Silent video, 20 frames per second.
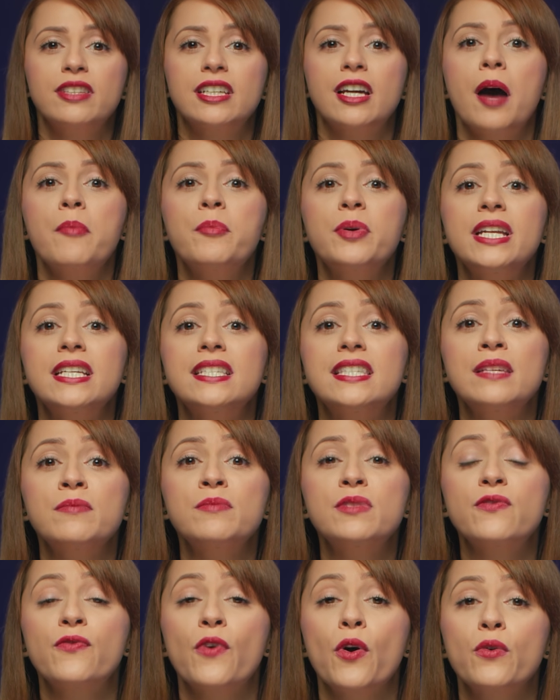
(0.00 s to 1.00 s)
the company
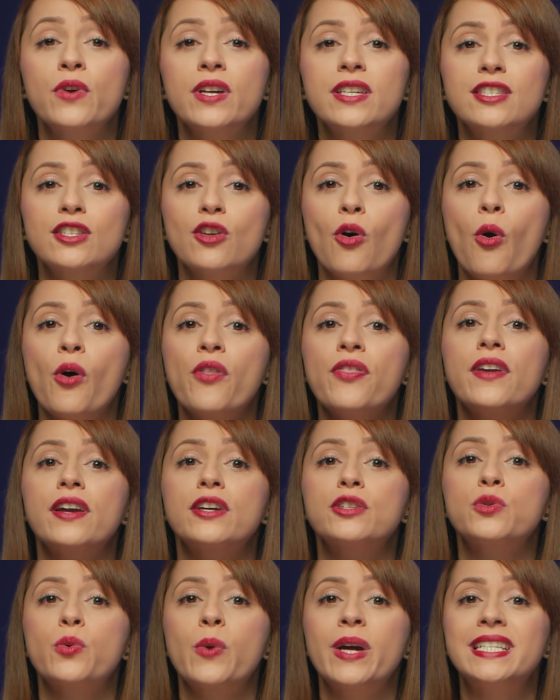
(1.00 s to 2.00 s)
seems focused on
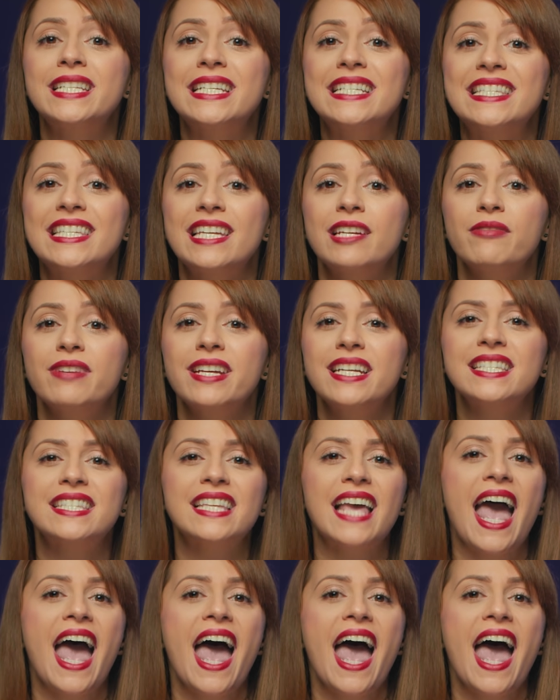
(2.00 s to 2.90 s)
their 20 series